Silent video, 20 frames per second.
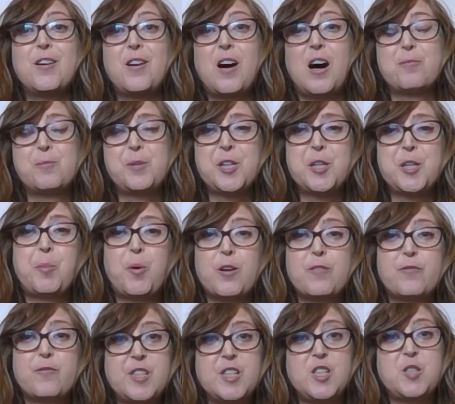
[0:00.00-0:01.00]
really
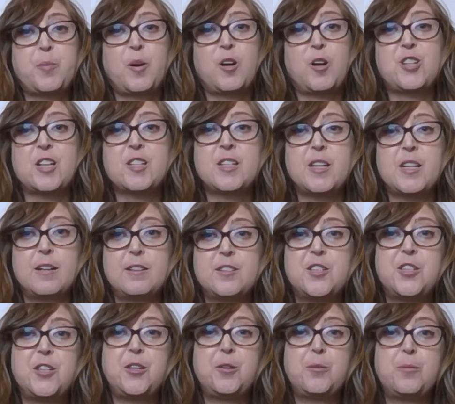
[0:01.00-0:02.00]
important for these projects
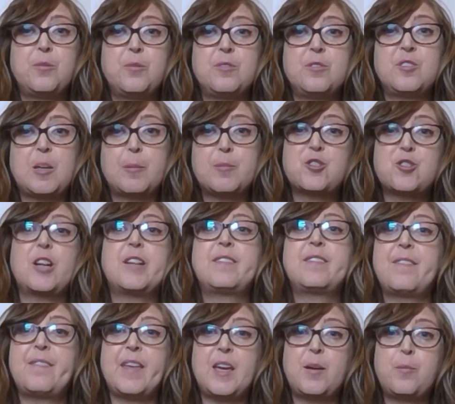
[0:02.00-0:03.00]
to demonstrate
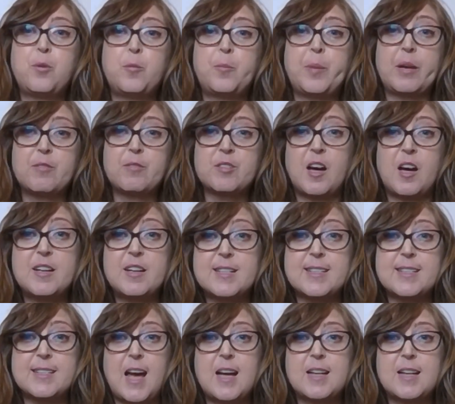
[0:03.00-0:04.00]
that they will be able to
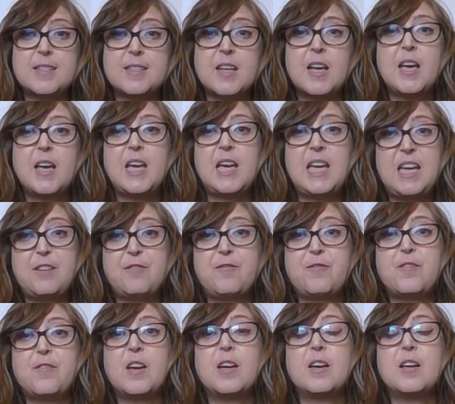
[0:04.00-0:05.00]
understand
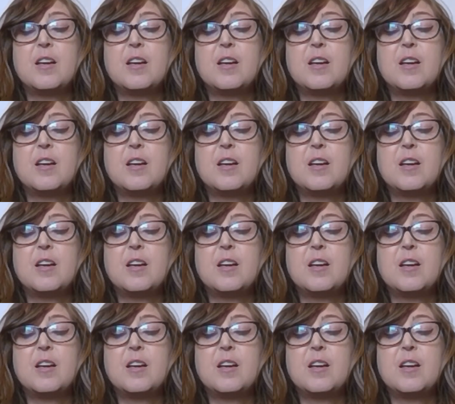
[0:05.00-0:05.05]
if